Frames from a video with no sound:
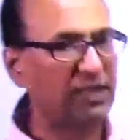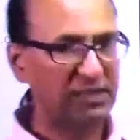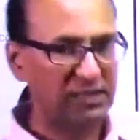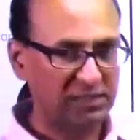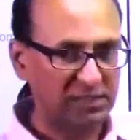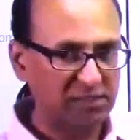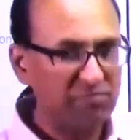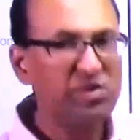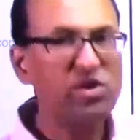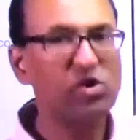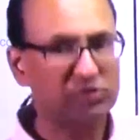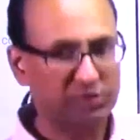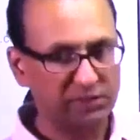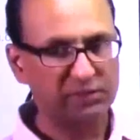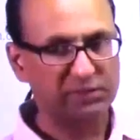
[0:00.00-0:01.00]
this is
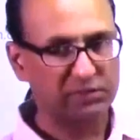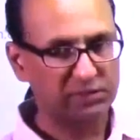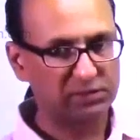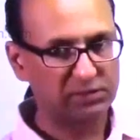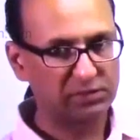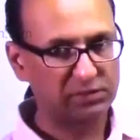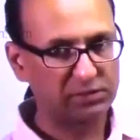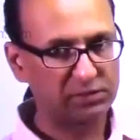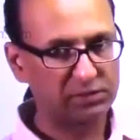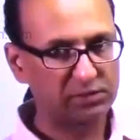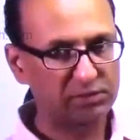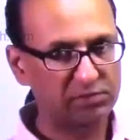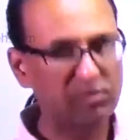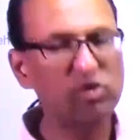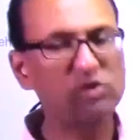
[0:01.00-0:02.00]
meiosis.
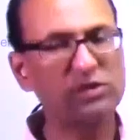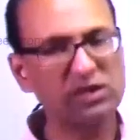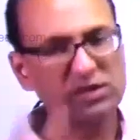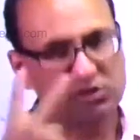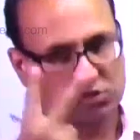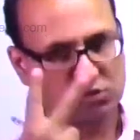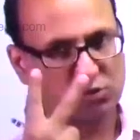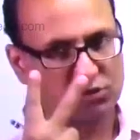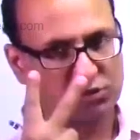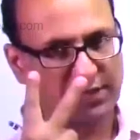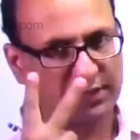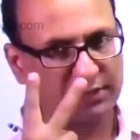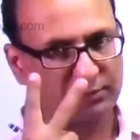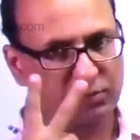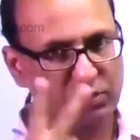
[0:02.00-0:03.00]
Meiosis,
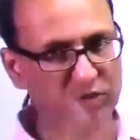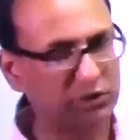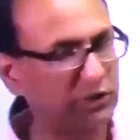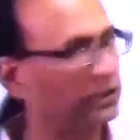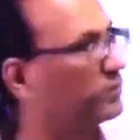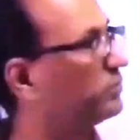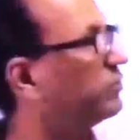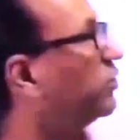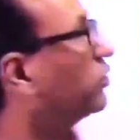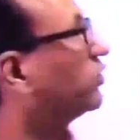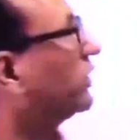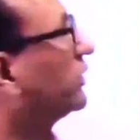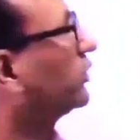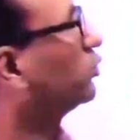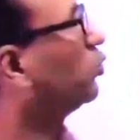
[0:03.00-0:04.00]
two-stage process,
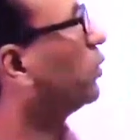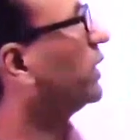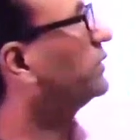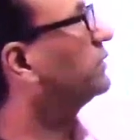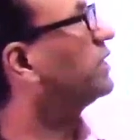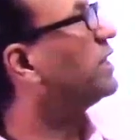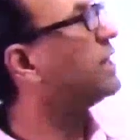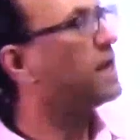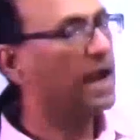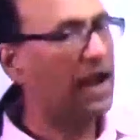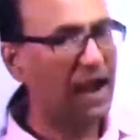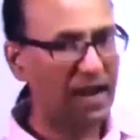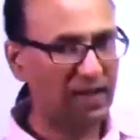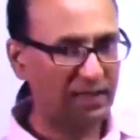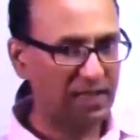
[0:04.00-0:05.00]
meiosis 1,
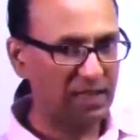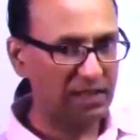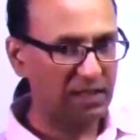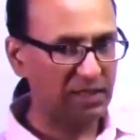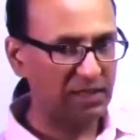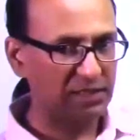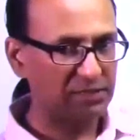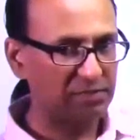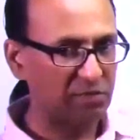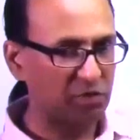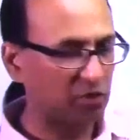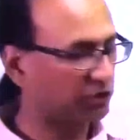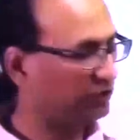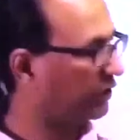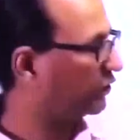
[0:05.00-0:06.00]
and then there is
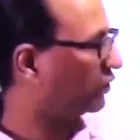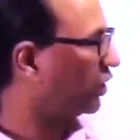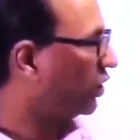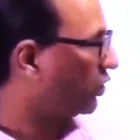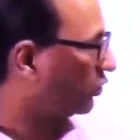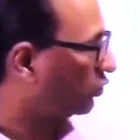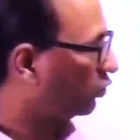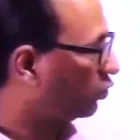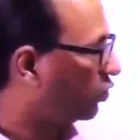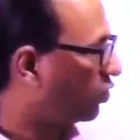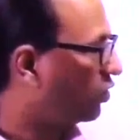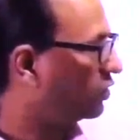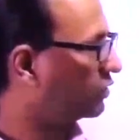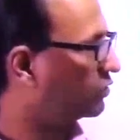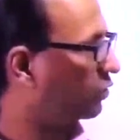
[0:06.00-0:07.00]
meiosis 2
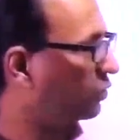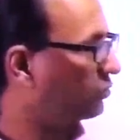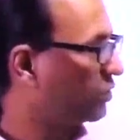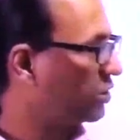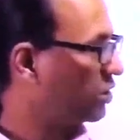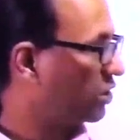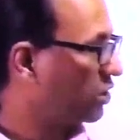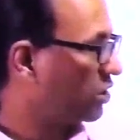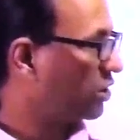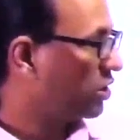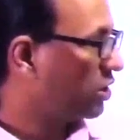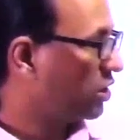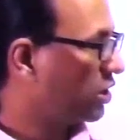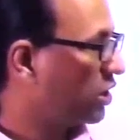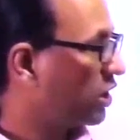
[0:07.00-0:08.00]
also.
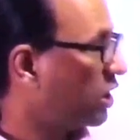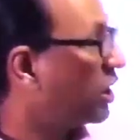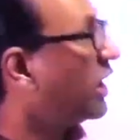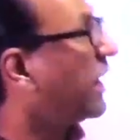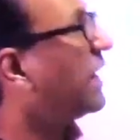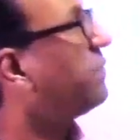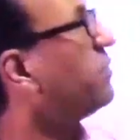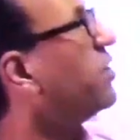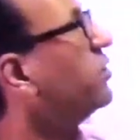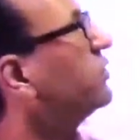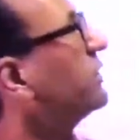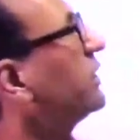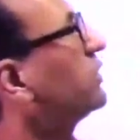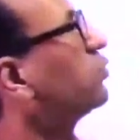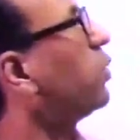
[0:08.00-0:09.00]
In
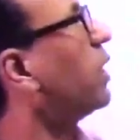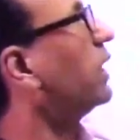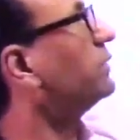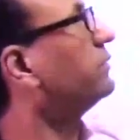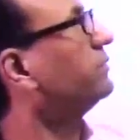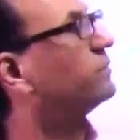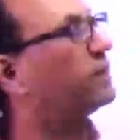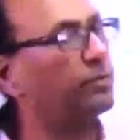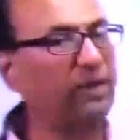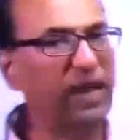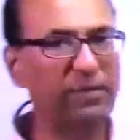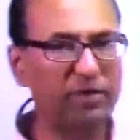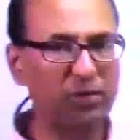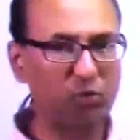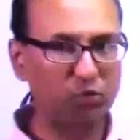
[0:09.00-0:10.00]
meiosis 1, the
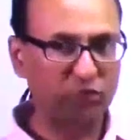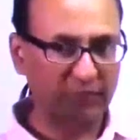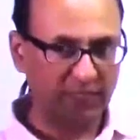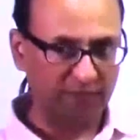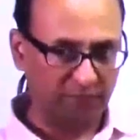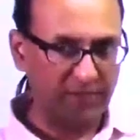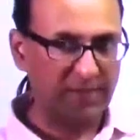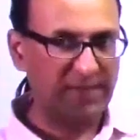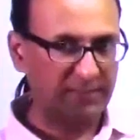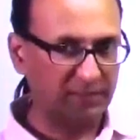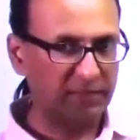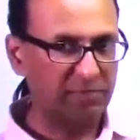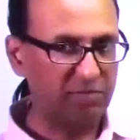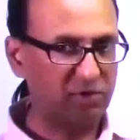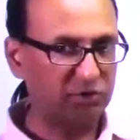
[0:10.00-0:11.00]
primary oocyte will
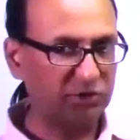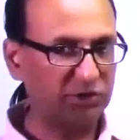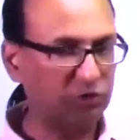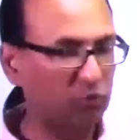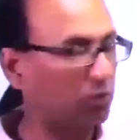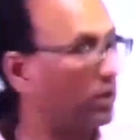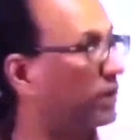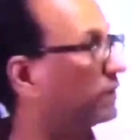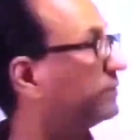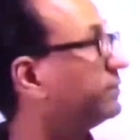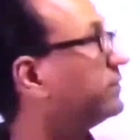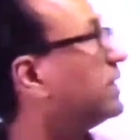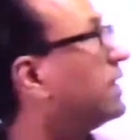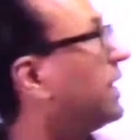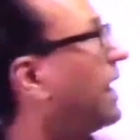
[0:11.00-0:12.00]
enter meiosis 1
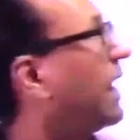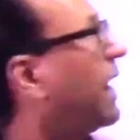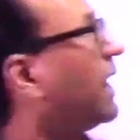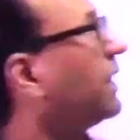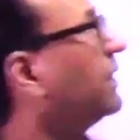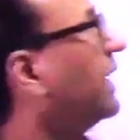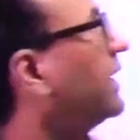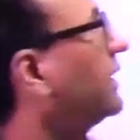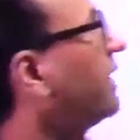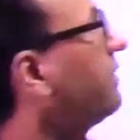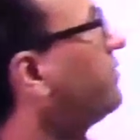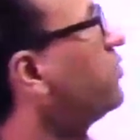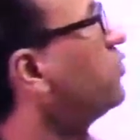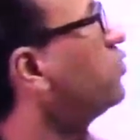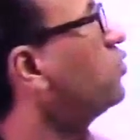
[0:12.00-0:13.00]
and then give
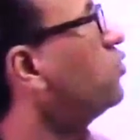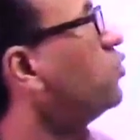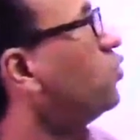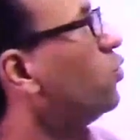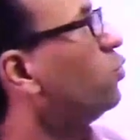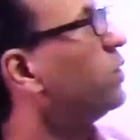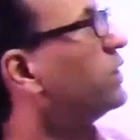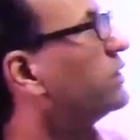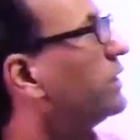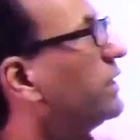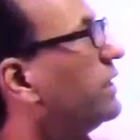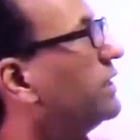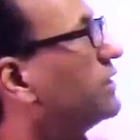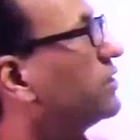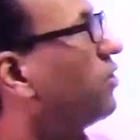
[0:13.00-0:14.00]
you what
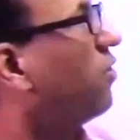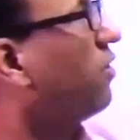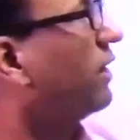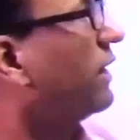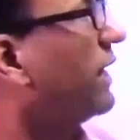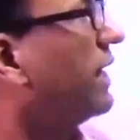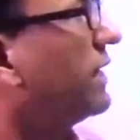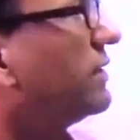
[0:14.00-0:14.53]
is called as